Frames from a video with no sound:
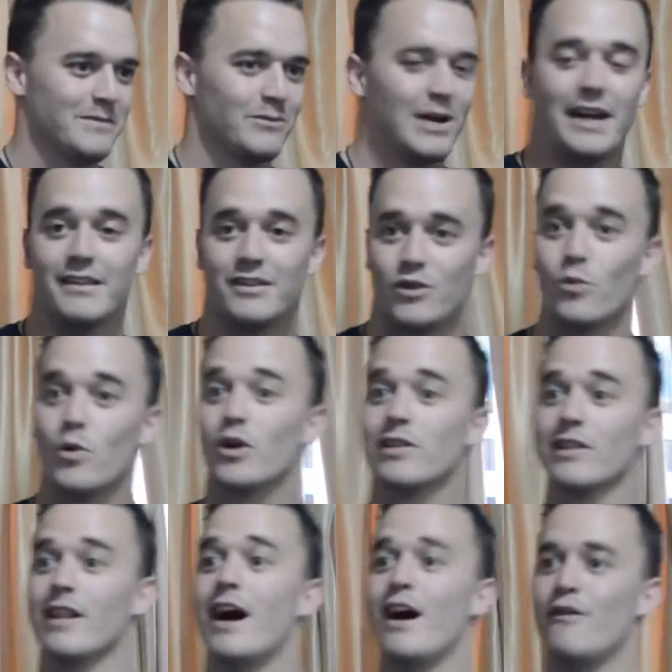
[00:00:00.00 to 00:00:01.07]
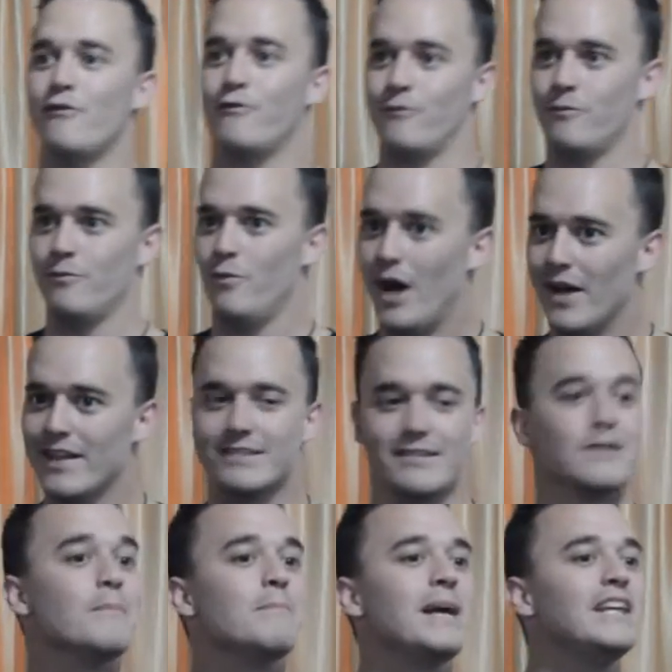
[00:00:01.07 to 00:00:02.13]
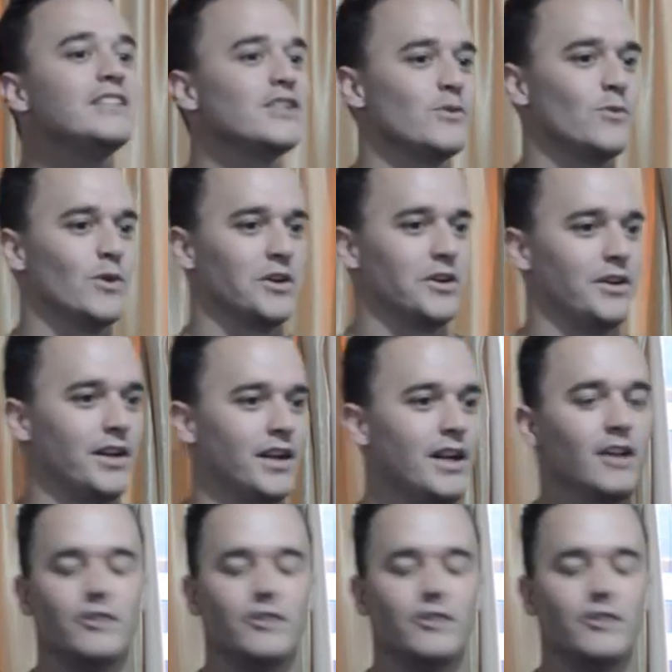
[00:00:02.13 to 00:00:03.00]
Right? The word love. Wow, that's an amazing word.